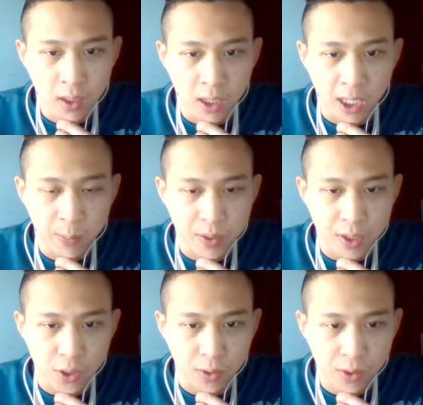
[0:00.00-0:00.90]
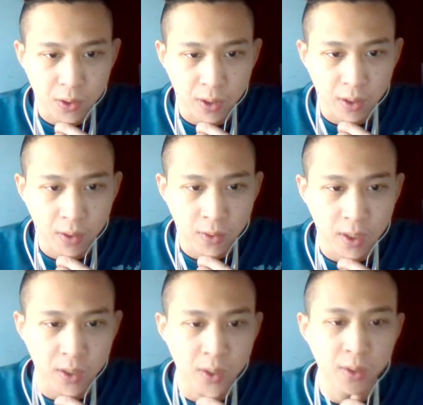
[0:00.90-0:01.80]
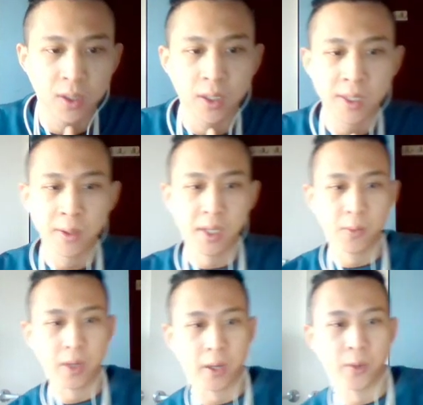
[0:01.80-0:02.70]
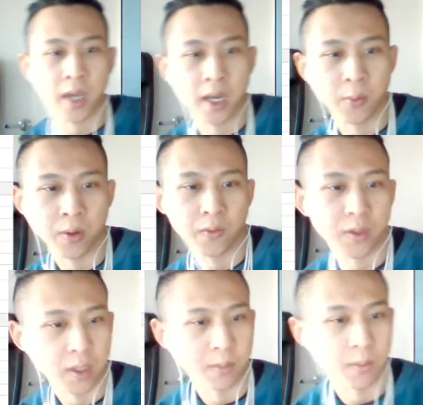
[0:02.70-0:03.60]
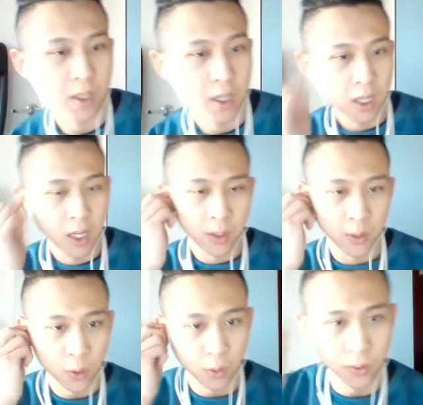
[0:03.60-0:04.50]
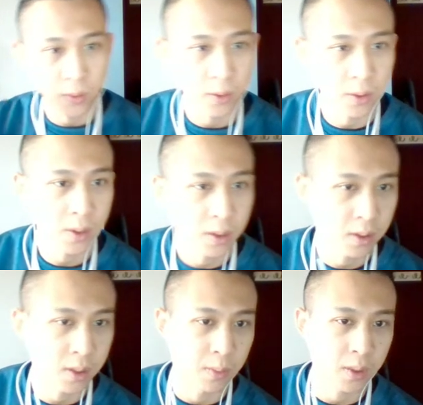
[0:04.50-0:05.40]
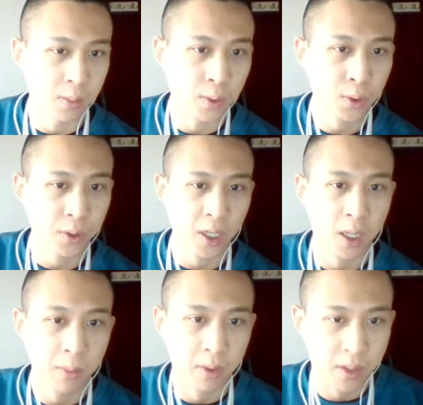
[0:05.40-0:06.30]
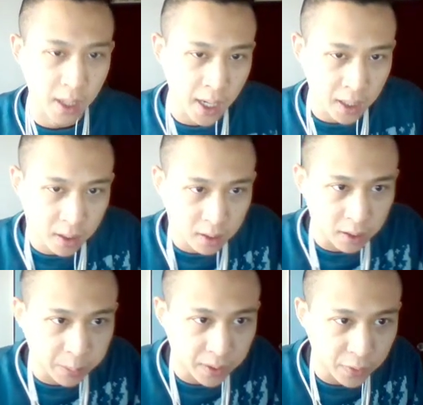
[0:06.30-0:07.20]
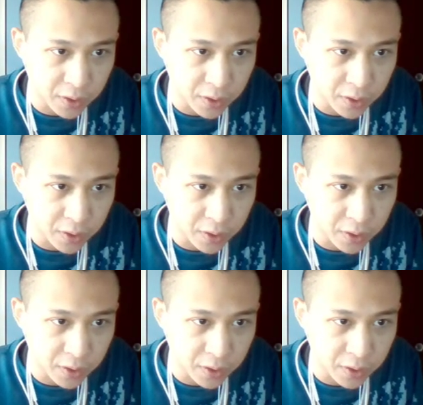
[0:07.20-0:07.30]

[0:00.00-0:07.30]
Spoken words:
and positional strength. Okay, so it sounds like we kind of went over some neutral tools, some neutral game, adding a little bit of your